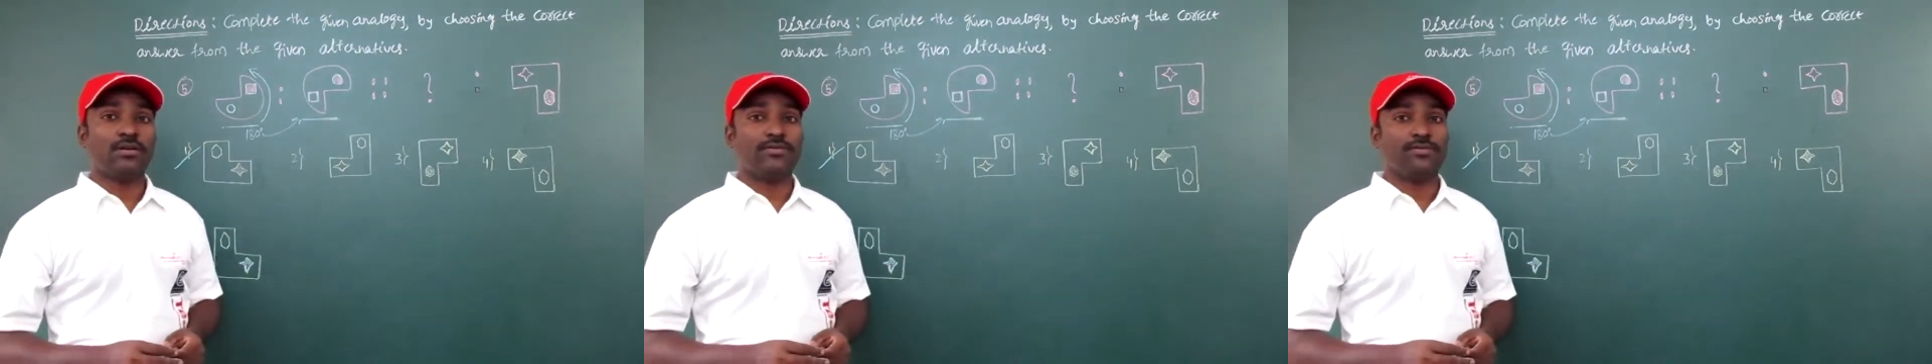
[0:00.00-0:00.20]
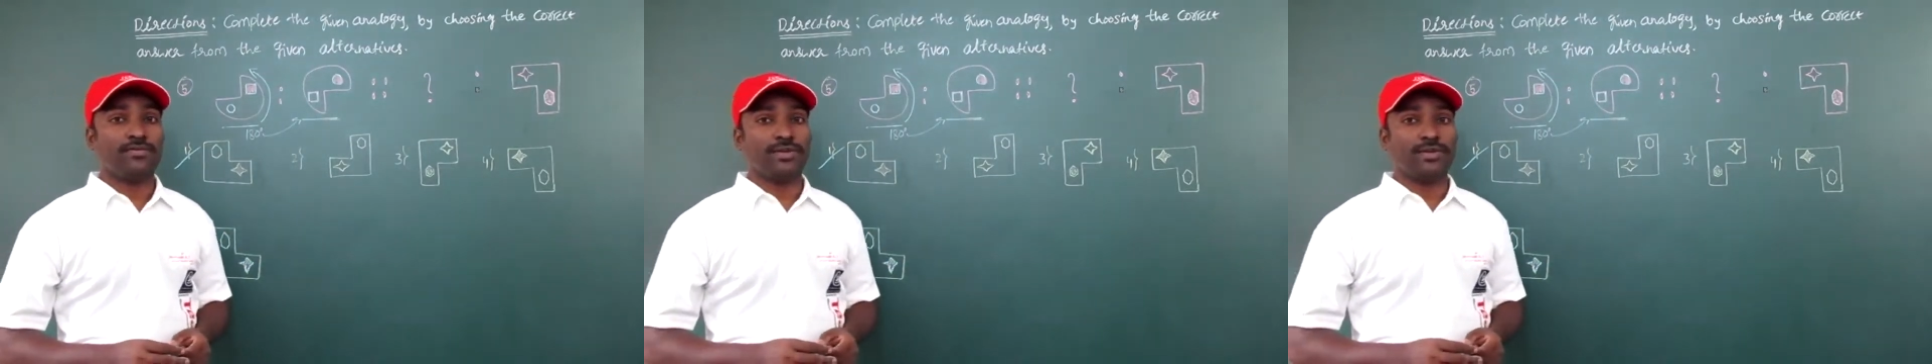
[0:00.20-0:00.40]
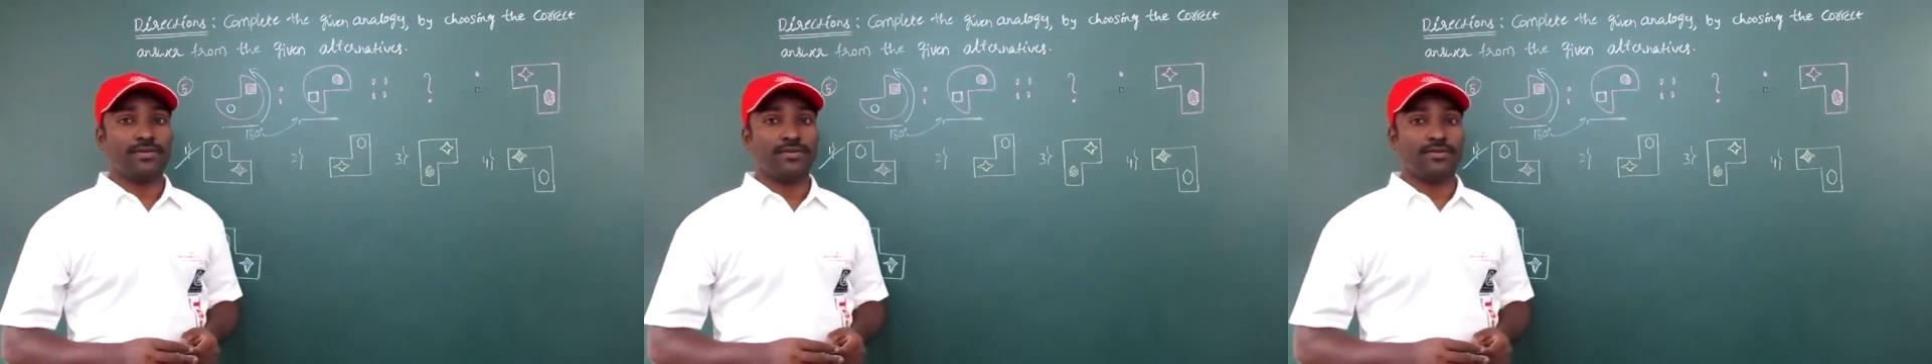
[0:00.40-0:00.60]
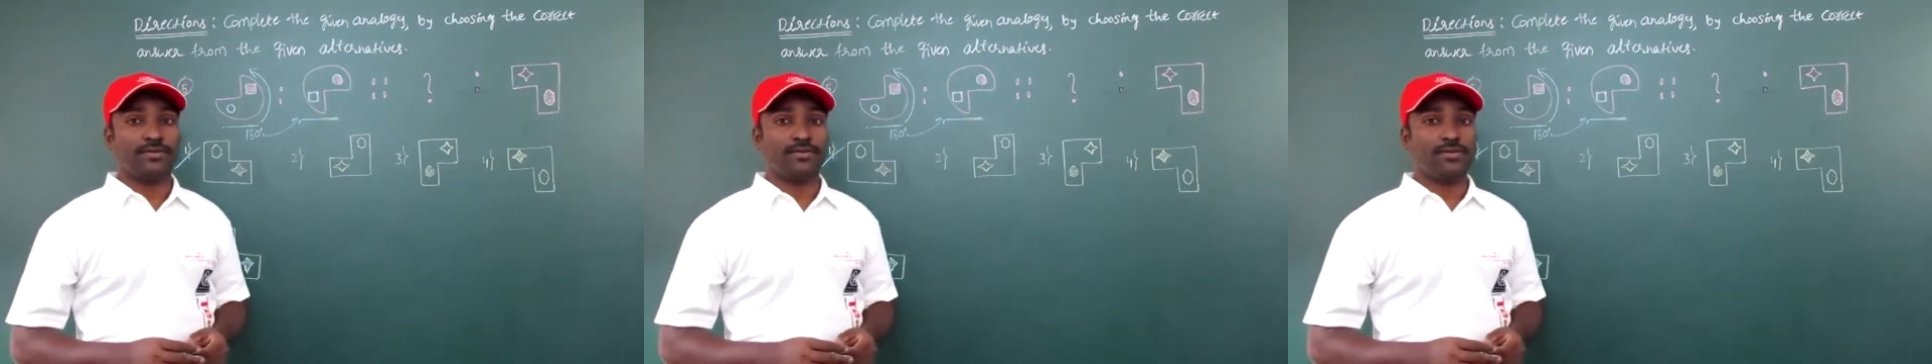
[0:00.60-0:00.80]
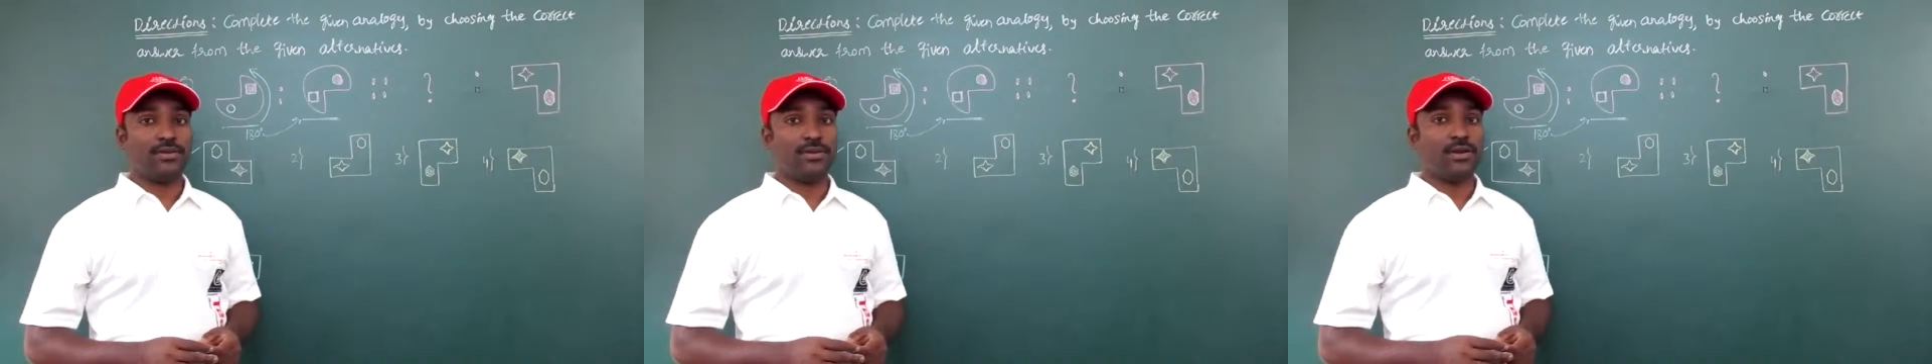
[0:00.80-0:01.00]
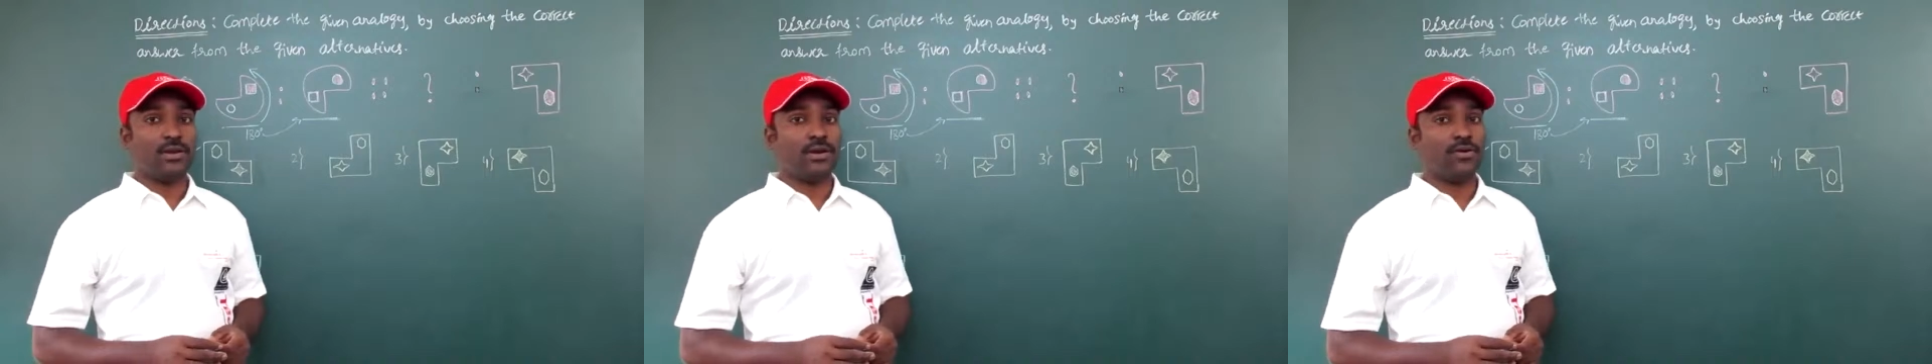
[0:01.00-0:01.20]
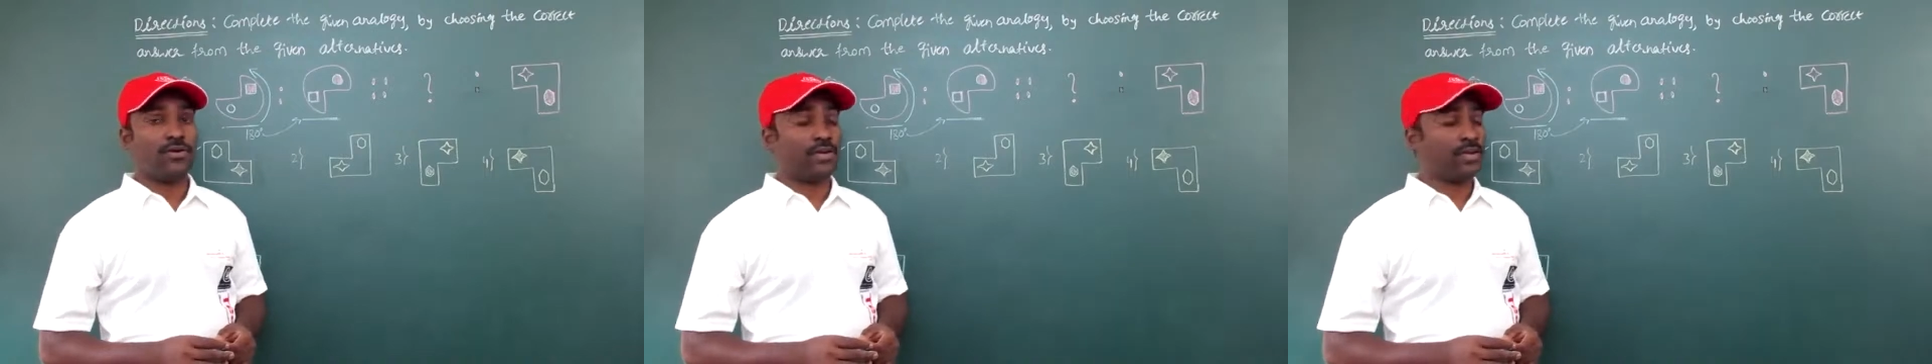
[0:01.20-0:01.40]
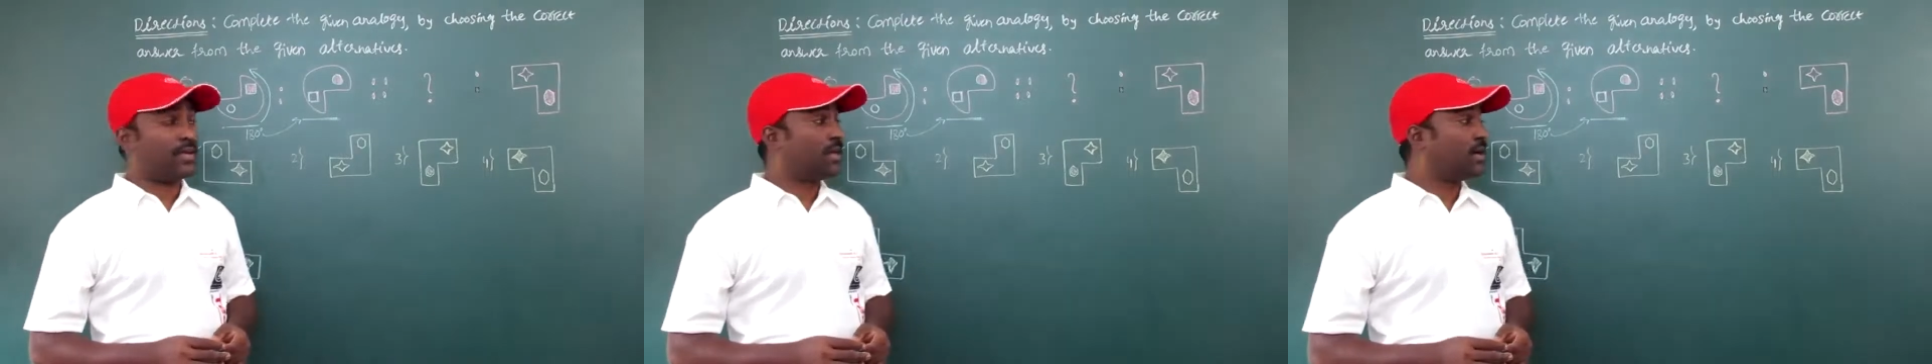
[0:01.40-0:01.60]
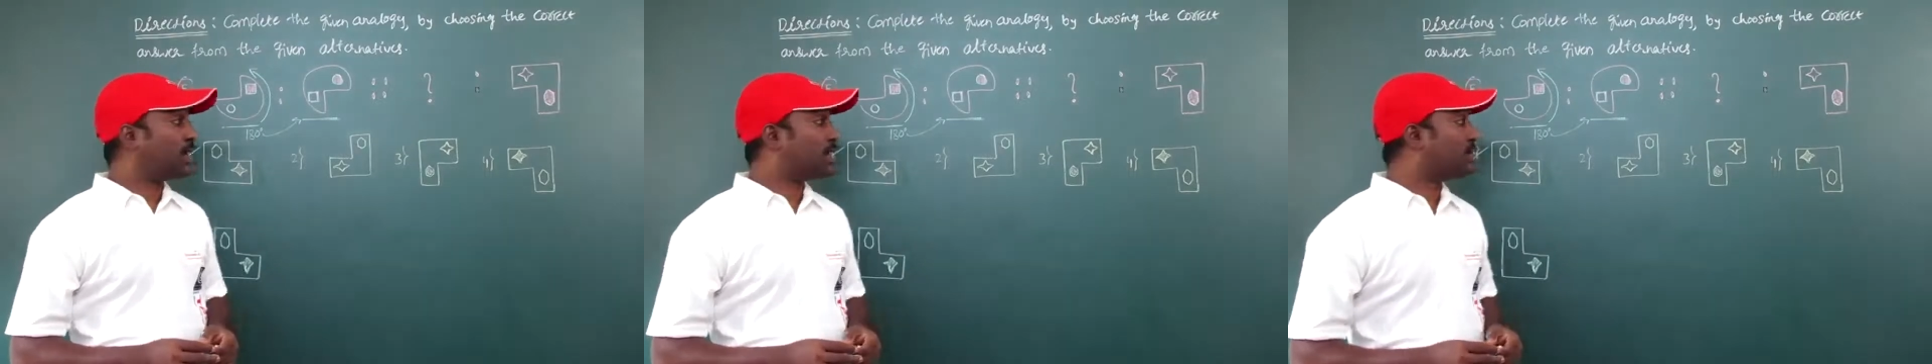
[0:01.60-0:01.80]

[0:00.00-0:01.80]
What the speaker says: figures. Okay, I